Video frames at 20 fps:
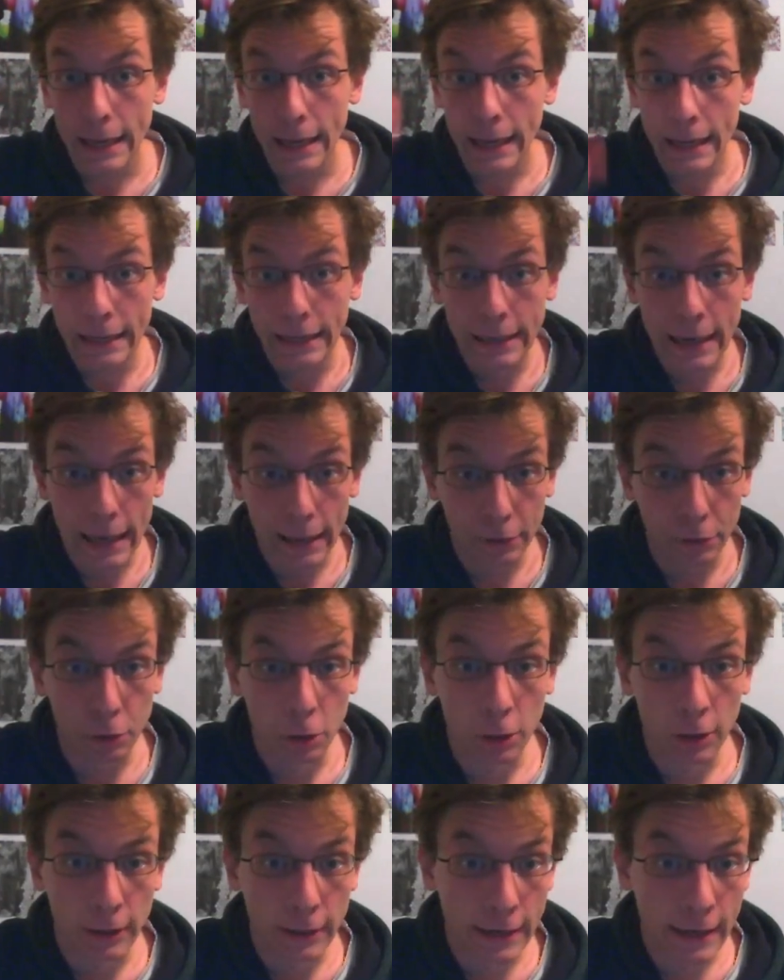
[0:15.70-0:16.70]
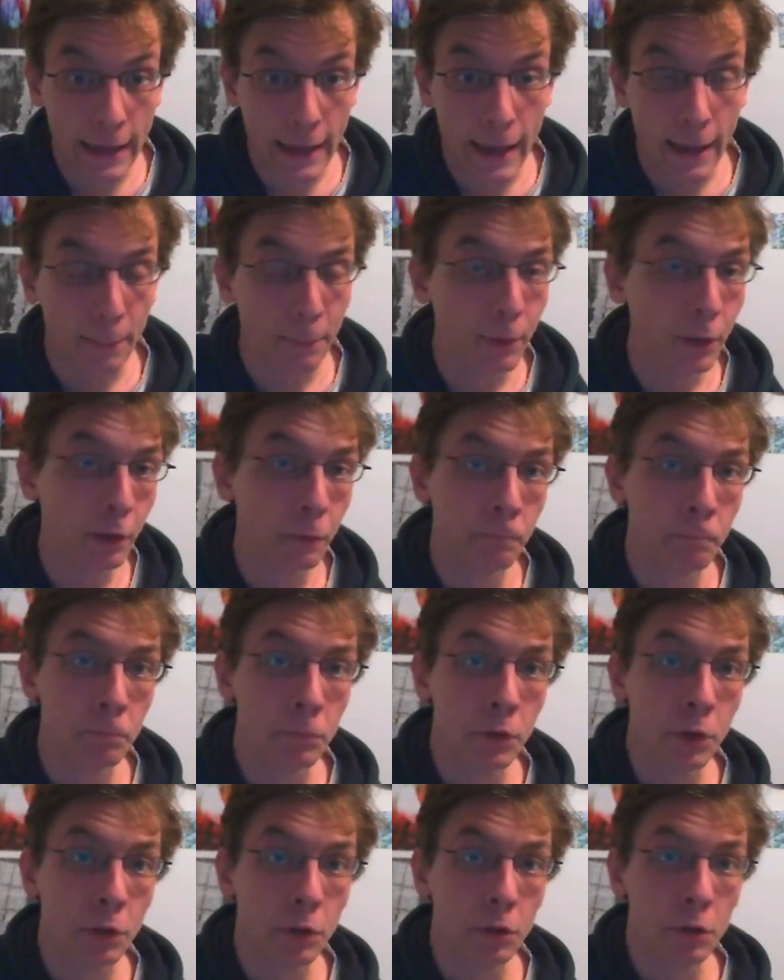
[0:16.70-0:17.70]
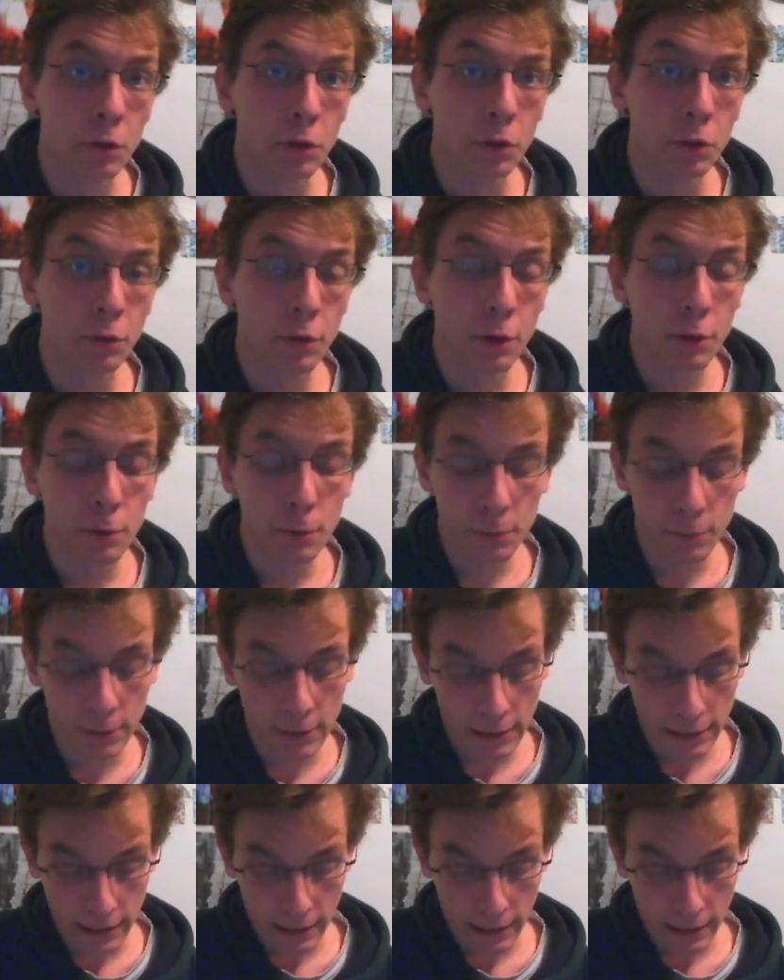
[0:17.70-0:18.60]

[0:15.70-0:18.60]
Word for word: And that's not gonna happen. So